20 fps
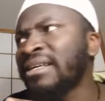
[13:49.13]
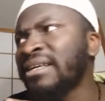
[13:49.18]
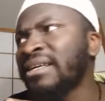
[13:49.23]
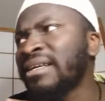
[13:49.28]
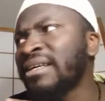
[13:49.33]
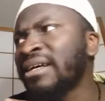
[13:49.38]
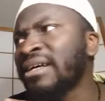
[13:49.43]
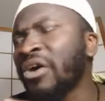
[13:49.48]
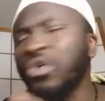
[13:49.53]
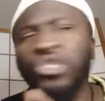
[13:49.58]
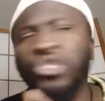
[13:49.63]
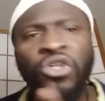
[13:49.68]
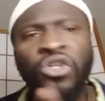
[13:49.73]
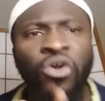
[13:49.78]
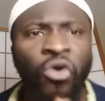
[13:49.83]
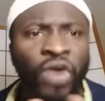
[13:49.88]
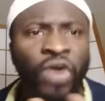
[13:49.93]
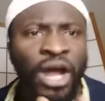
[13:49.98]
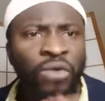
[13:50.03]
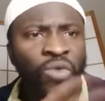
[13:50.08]
Oh, so the
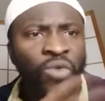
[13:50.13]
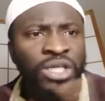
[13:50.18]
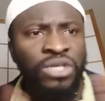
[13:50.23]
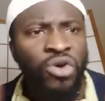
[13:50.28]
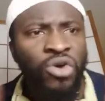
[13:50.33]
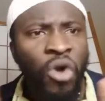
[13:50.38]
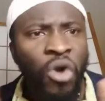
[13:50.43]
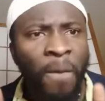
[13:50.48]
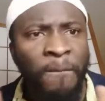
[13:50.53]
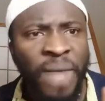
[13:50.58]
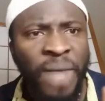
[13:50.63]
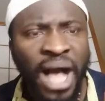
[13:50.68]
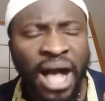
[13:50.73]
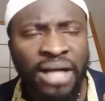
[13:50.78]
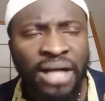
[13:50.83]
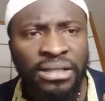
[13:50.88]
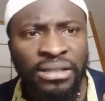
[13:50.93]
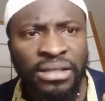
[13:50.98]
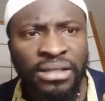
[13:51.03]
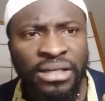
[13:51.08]
Quran wasn't compiled.
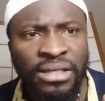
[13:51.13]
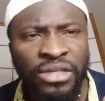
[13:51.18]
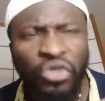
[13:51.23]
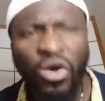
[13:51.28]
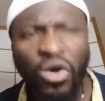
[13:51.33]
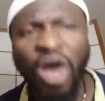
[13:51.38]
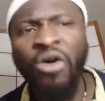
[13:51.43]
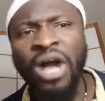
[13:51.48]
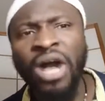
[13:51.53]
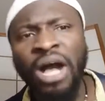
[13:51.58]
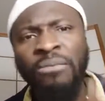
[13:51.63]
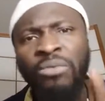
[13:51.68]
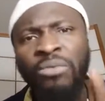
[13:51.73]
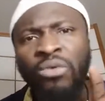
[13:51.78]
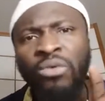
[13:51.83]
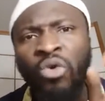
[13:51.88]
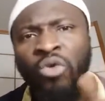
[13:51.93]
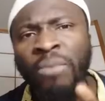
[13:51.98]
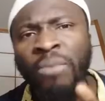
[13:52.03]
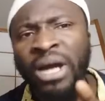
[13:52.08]
So how come
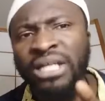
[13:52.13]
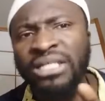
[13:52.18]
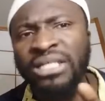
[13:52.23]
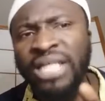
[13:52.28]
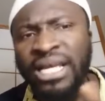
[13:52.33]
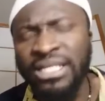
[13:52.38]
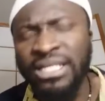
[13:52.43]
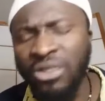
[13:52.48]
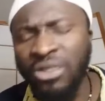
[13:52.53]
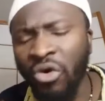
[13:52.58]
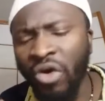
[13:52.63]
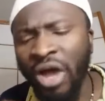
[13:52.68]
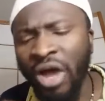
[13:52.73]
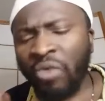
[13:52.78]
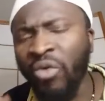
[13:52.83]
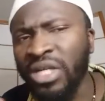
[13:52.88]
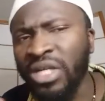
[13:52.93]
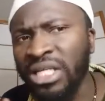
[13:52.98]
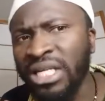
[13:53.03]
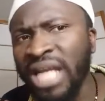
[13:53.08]
Umar says the Quran was
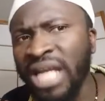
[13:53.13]
enough?